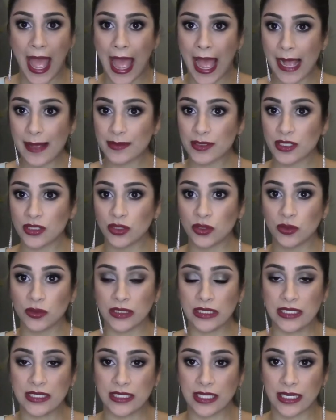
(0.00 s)

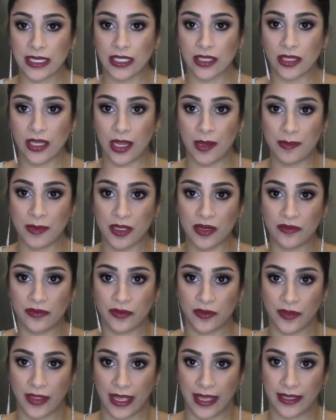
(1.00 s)
Absolutely stunning. Look how
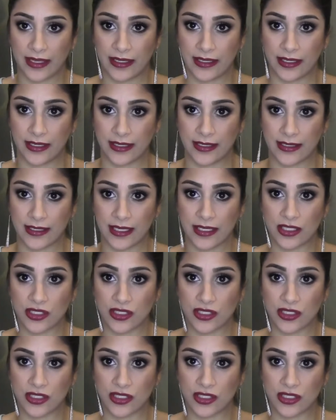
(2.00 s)
beautiful that is.